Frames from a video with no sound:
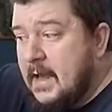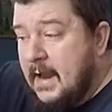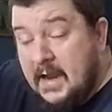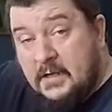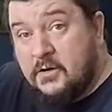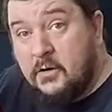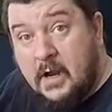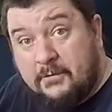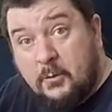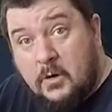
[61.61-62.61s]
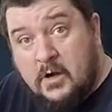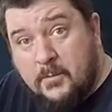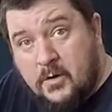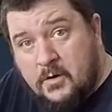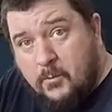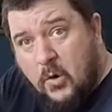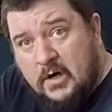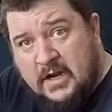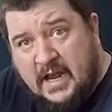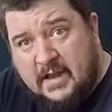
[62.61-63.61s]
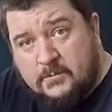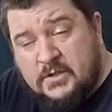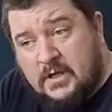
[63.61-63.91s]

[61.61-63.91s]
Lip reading: and you don't have to worry about your board games